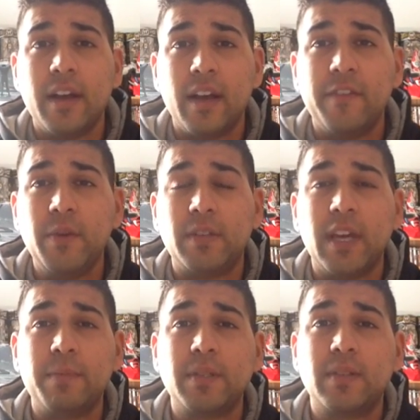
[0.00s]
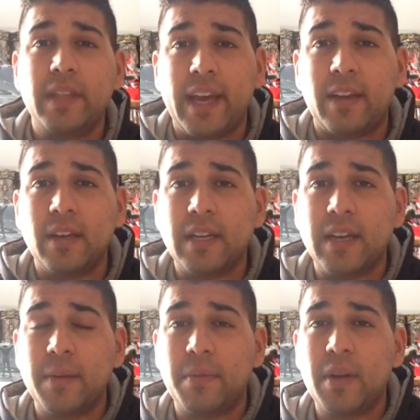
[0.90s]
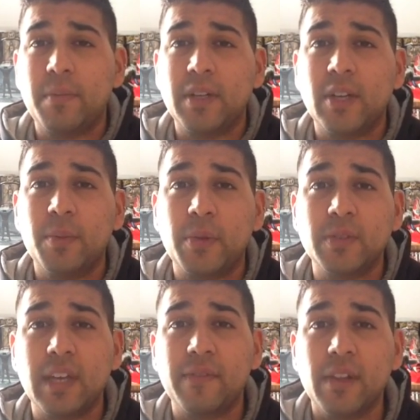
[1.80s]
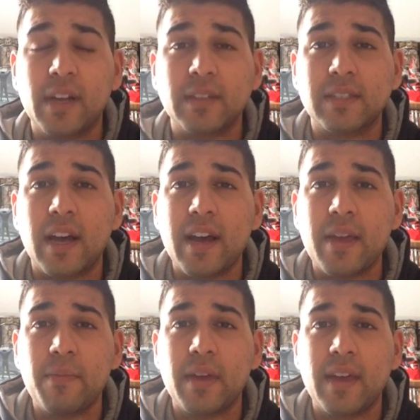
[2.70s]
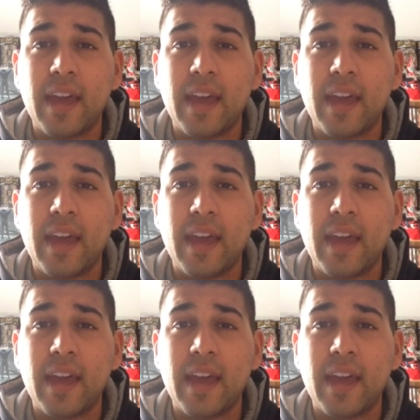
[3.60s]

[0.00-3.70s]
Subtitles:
a few tips that can pretty much help you save a lot of time